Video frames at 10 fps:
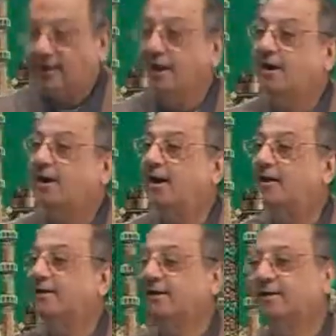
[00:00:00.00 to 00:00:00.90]

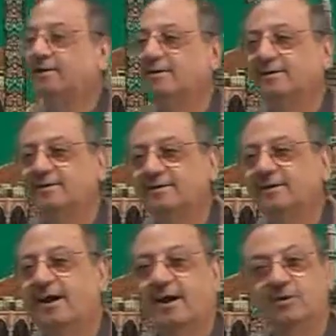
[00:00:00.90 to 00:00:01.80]
Akhaka.
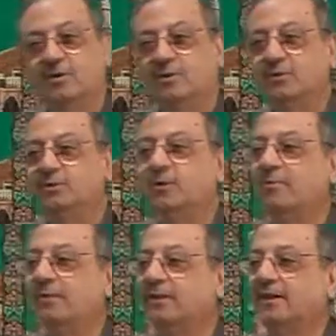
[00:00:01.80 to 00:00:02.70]
I know your
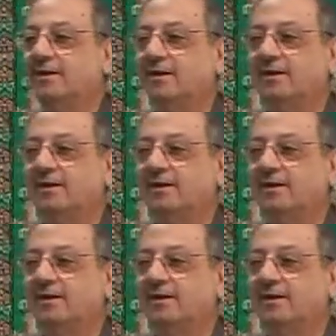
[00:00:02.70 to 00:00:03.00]
brother.